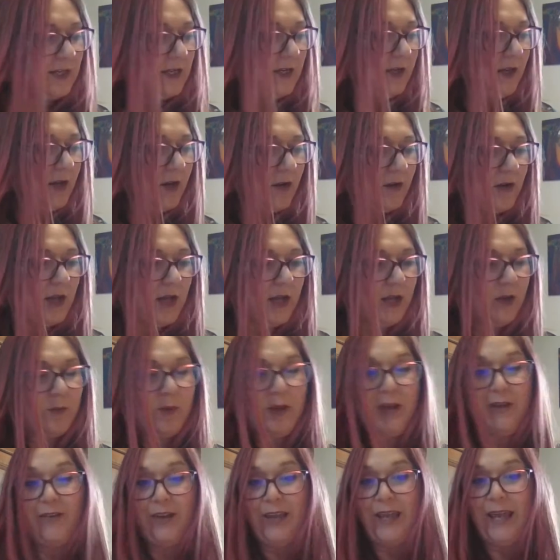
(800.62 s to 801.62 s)
skincare night.
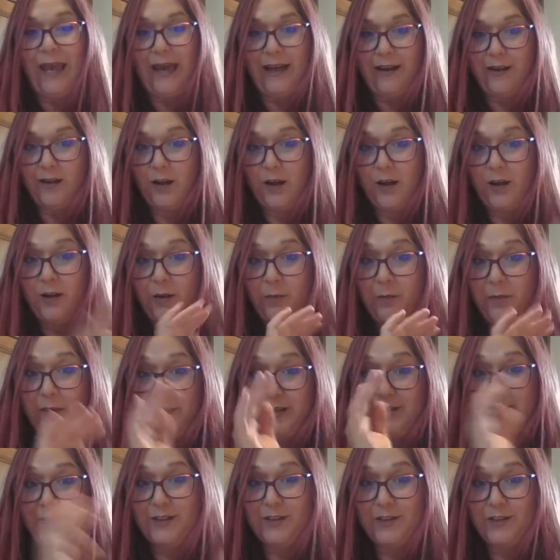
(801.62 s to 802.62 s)
We have a catalog
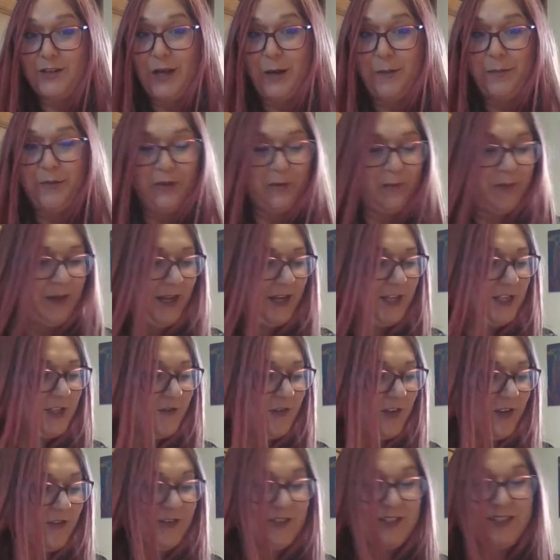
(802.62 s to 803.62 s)
pinned to the top of the page.
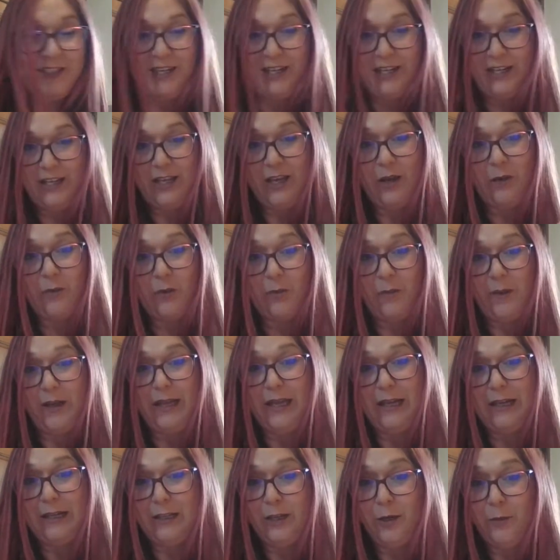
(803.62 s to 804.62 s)
If you haven't seen it yet, we'll
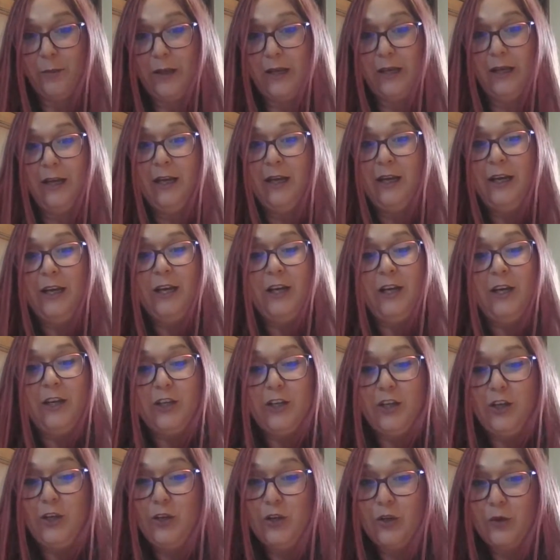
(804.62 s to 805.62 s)
make it a little bit
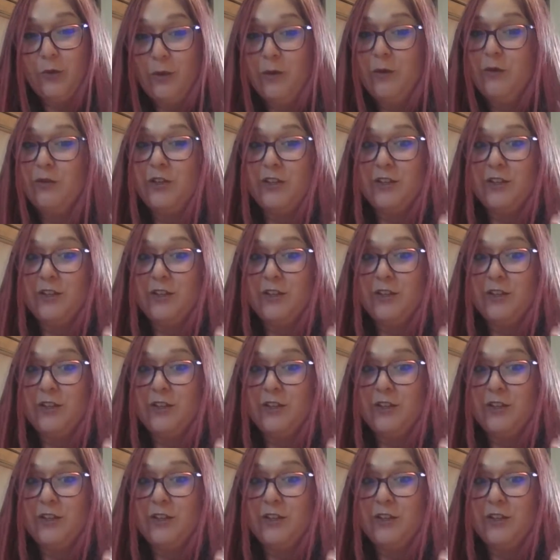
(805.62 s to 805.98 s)
cuter. We were